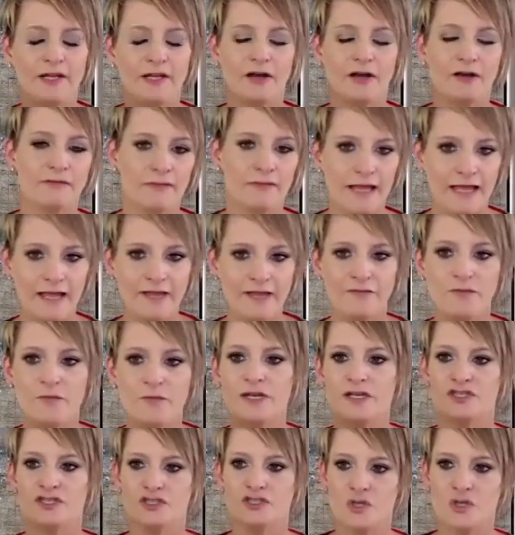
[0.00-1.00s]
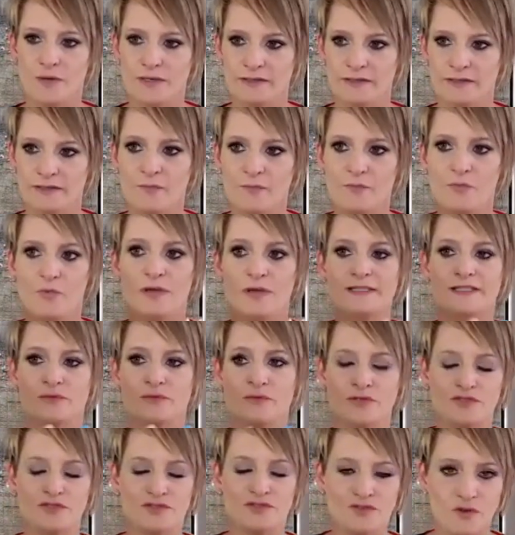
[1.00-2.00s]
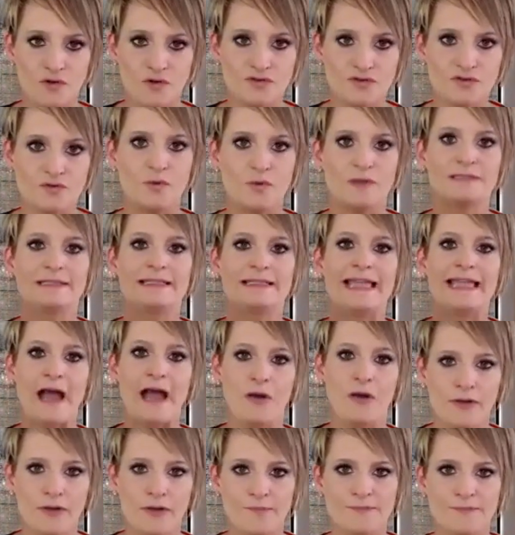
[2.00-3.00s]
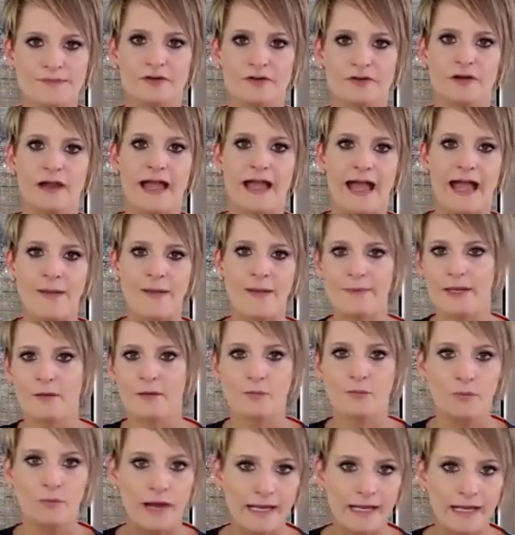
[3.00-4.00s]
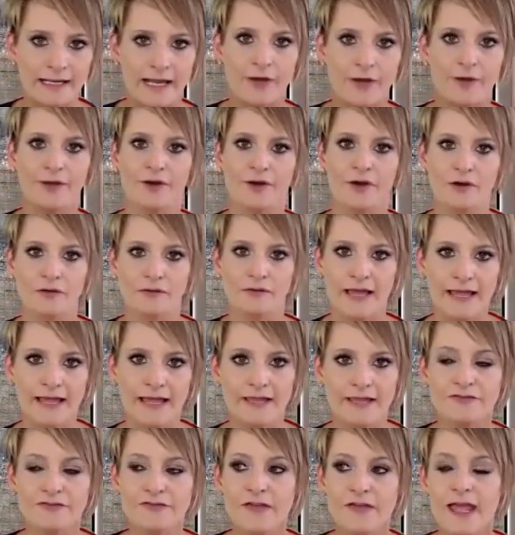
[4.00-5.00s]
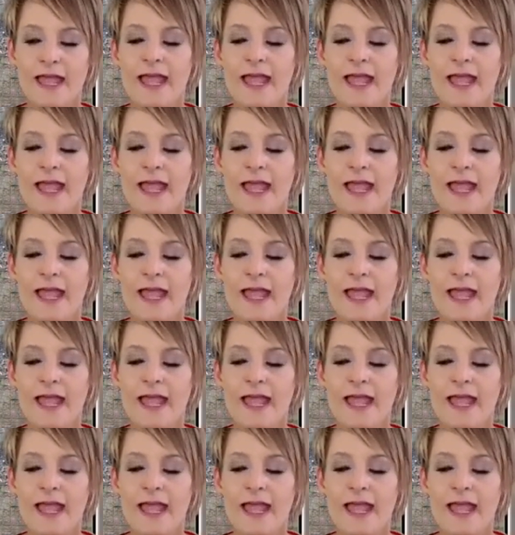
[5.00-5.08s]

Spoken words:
in our life, what is showing up, what's the results, what's the outcomes that are happening right now in our life.